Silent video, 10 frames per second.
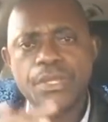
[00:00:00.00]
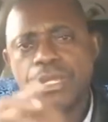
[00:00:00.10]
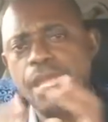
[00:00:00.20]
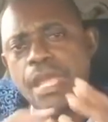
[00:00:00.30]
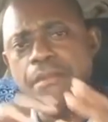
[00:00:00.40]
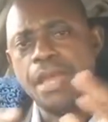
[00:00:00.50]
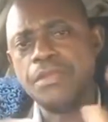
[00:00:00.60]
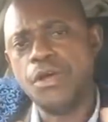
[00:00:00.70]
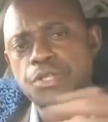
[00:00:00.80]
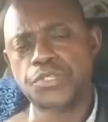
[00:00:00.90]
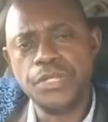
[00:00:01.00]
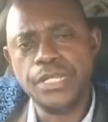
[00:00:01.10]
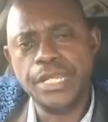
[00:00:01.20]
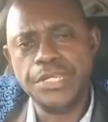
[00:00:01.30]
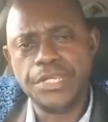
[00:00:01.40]
areas also
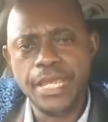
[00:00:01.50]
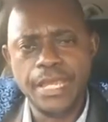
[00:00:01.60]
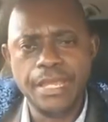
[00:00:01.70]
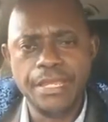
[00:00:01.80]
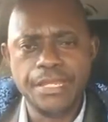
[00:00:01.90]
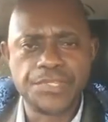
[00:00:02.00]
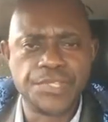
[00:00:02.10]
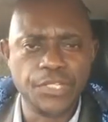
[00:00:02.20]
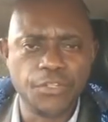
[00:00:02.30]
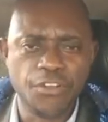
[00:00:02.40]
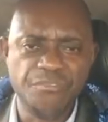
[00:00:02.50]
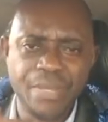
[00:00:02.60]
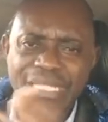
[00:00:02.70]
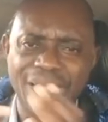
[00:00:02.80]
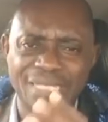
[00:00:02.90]
need the state
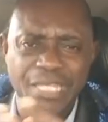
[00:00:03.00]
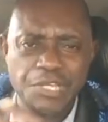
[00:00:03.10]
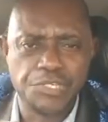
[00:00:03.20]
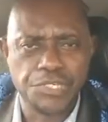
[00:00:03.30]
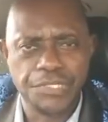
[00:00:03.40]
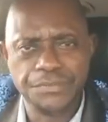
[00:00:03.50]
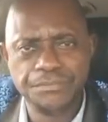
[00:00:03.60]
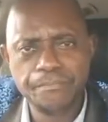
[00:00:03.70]
government attention.